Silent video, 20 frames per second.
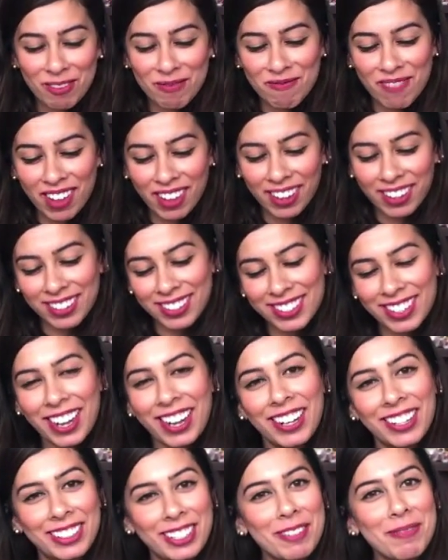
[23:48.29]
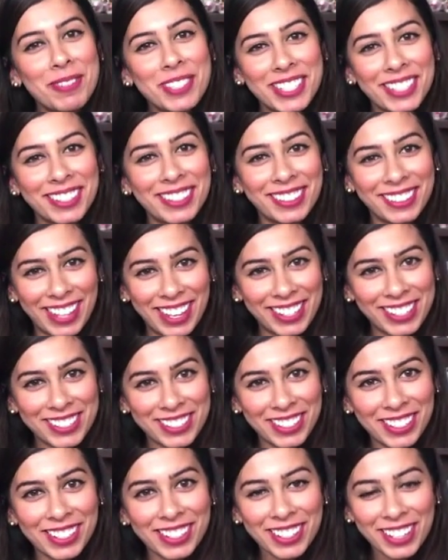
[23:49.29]
of my entire lipstick
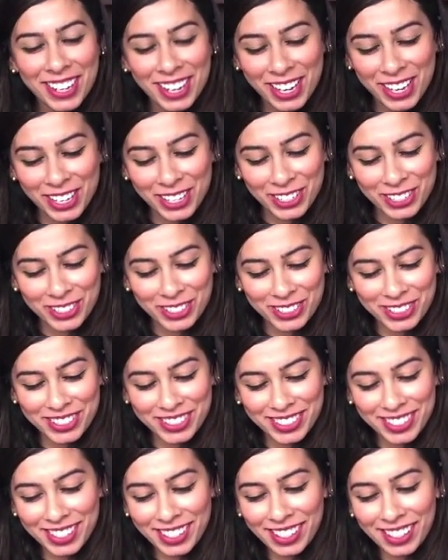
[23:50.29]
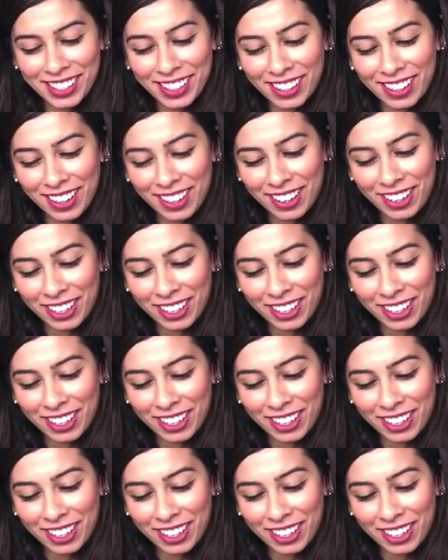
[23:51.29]
collection to see